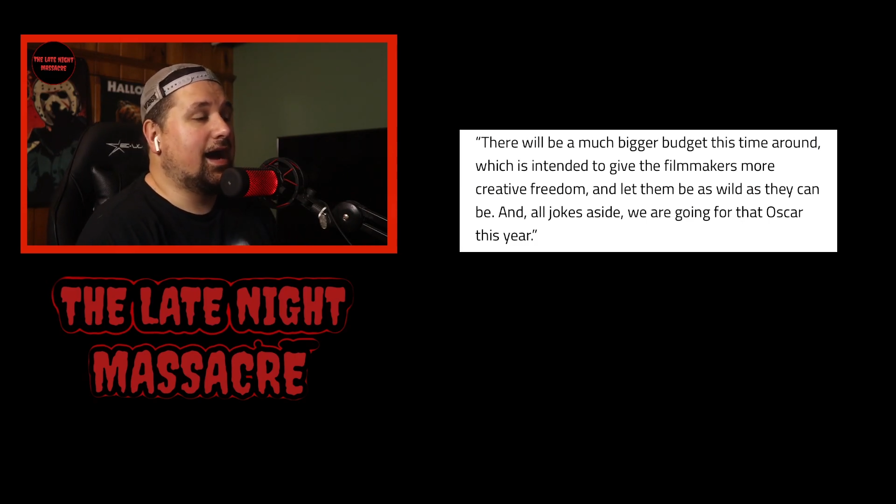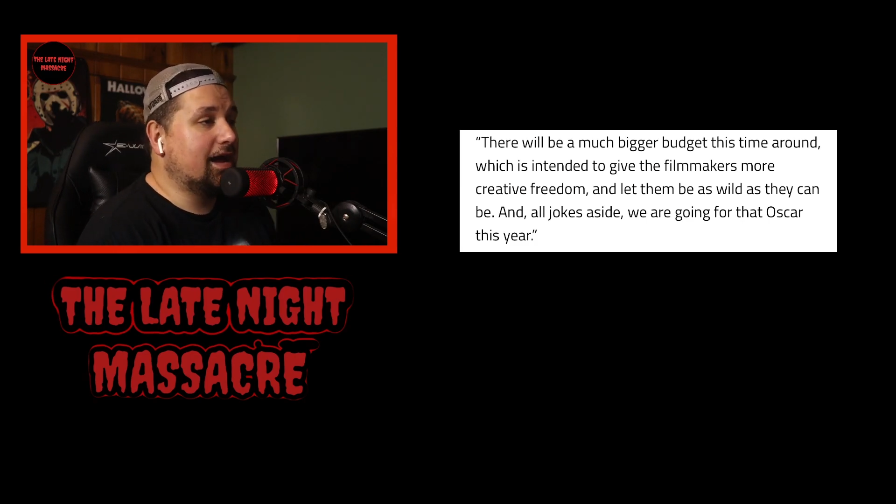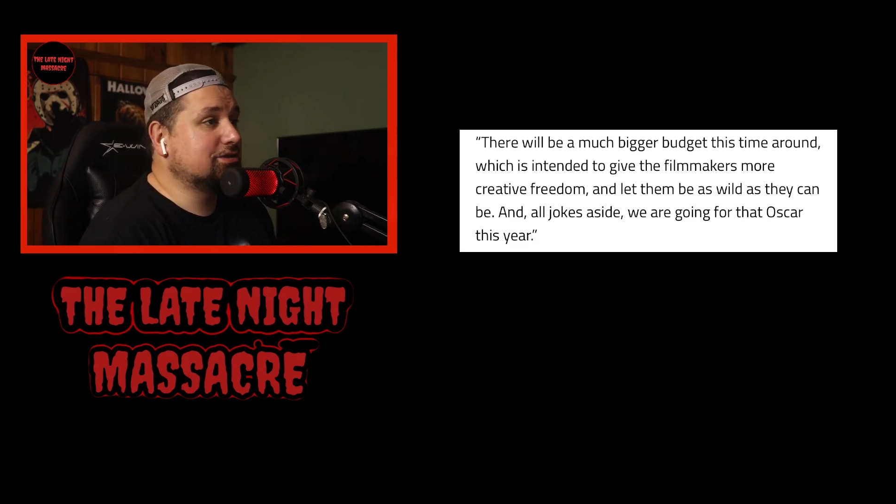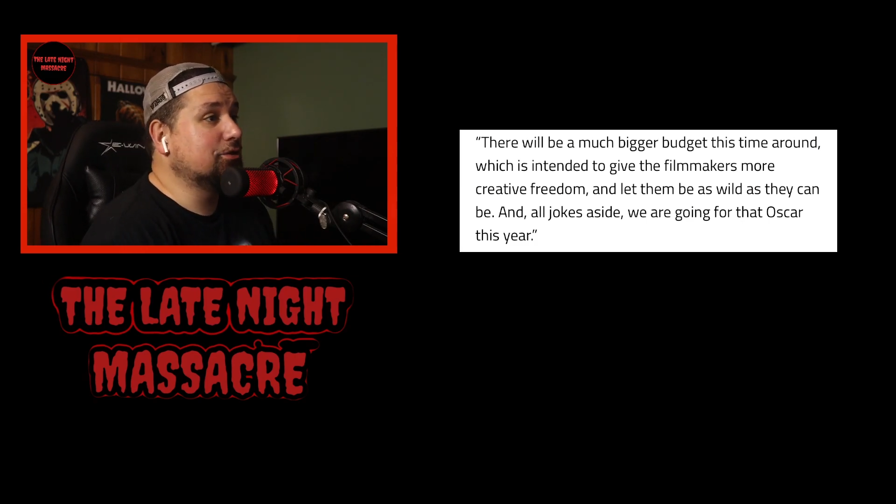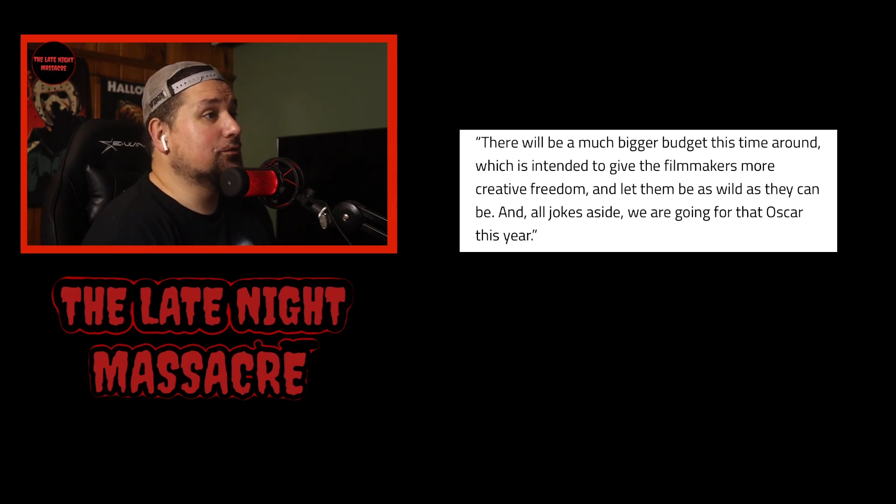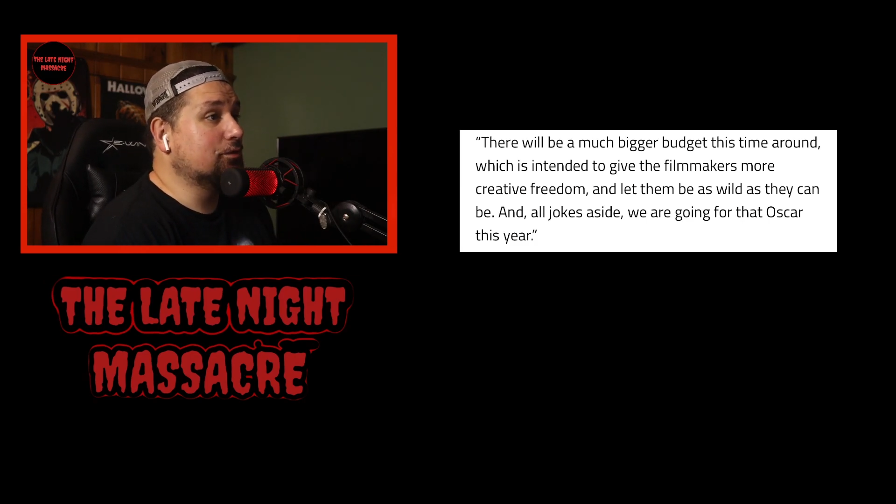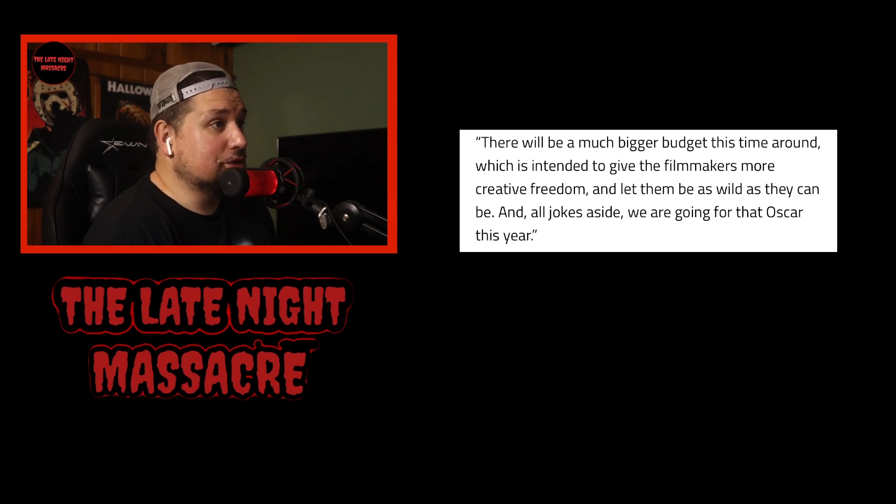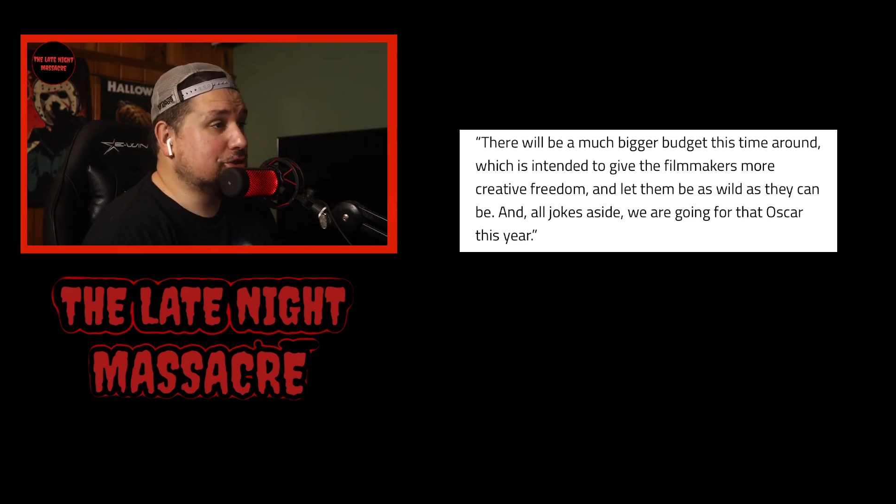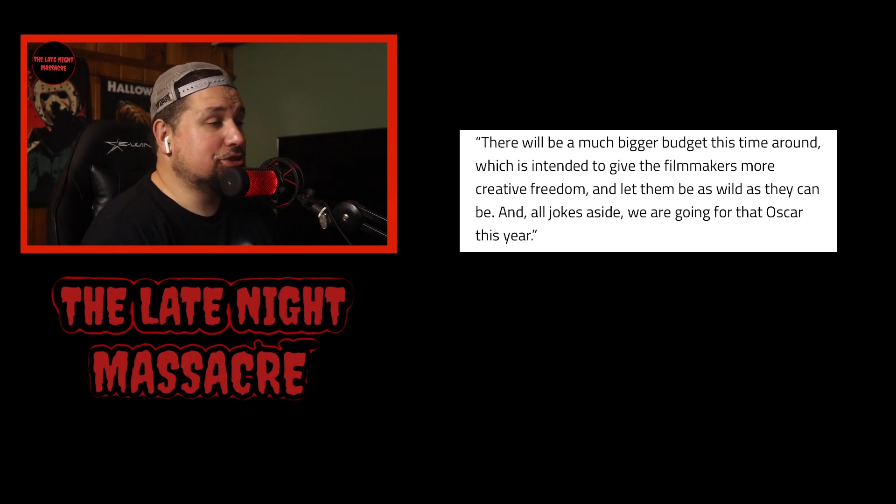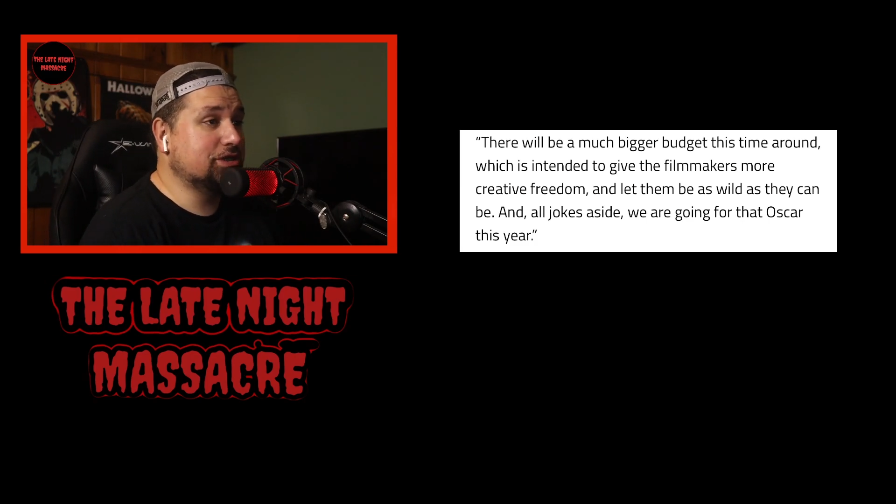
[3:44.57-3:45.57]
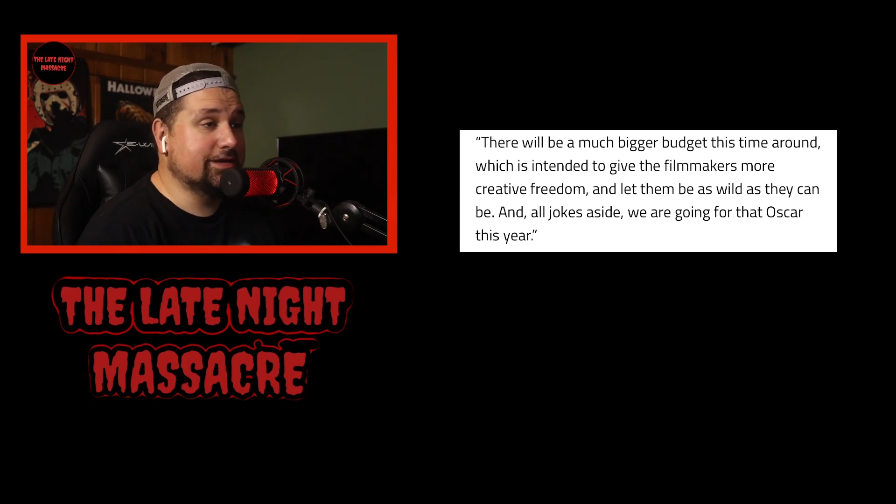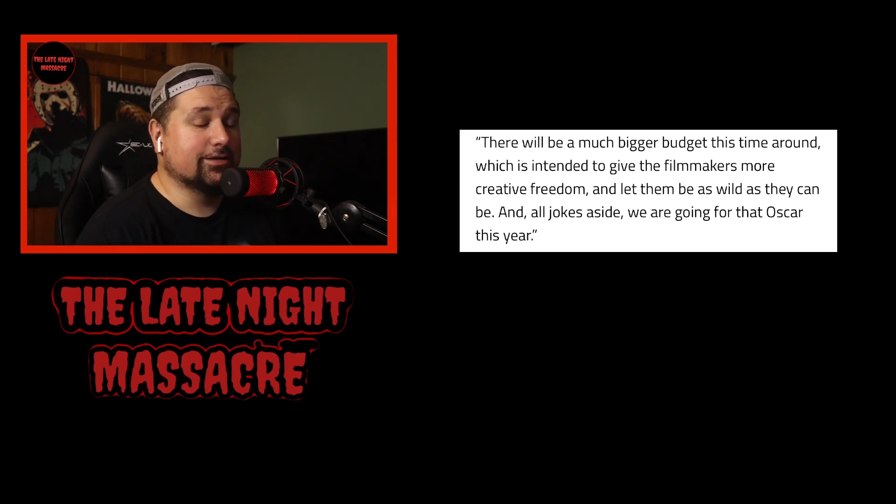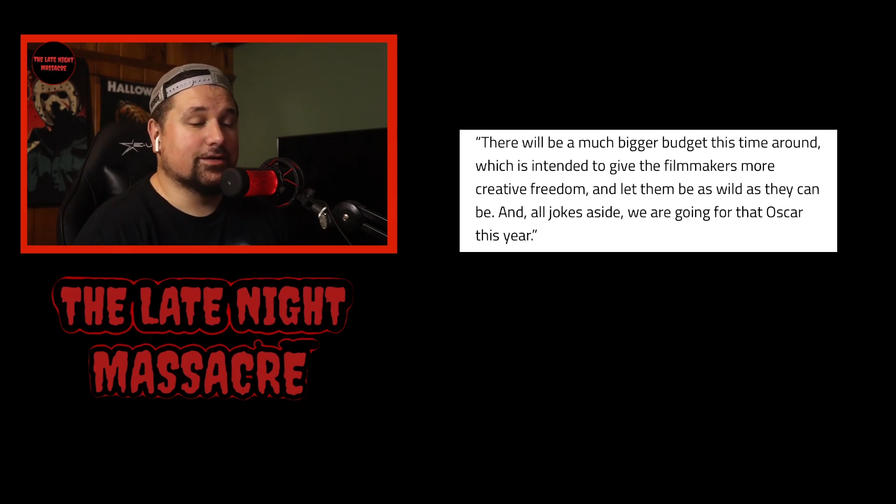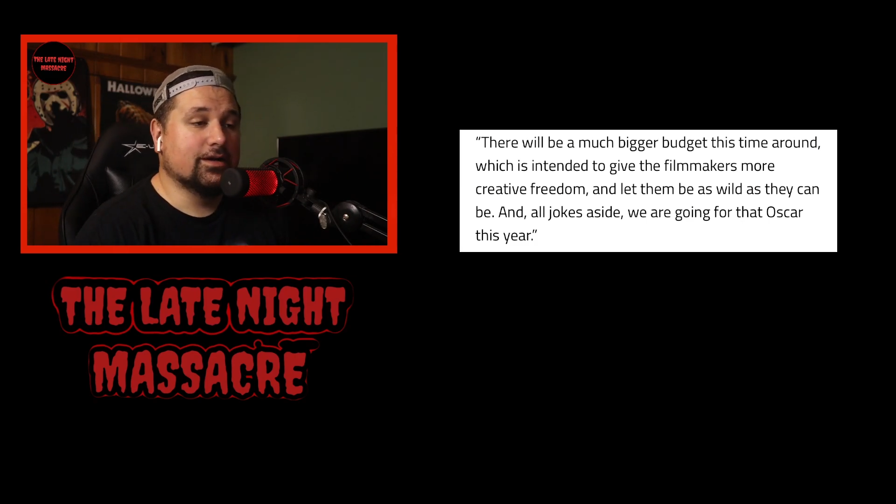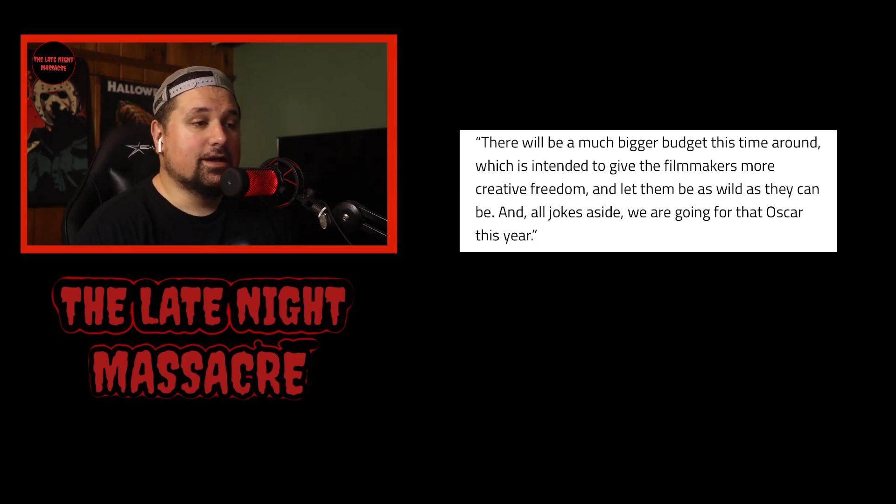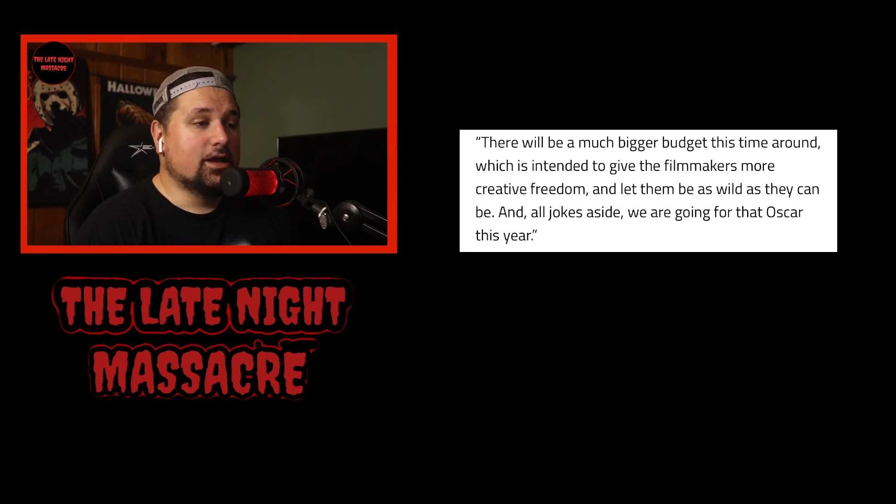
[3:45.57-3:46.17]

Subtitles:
Oscar this year,